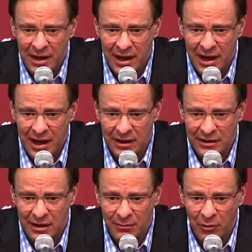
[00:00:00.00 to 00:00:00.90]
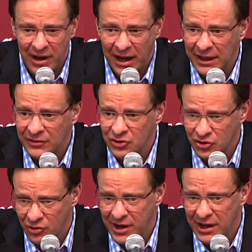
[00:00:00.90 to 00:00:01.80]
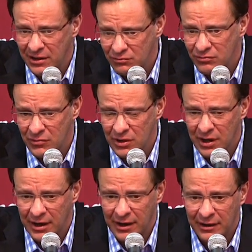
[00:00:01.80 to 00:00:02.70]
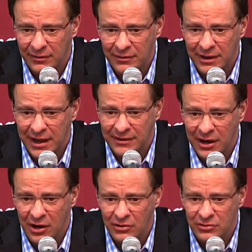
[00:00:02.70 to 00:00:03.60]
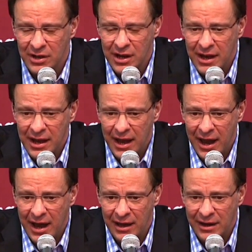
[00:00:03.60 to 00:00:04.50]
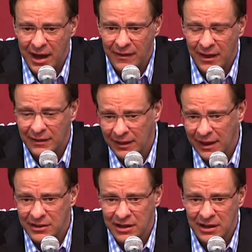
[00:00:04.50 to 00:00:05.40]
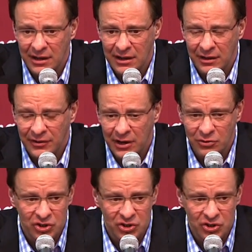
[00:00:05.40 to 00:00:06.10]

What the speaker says: But we got to let the screen get there and let the, I think it was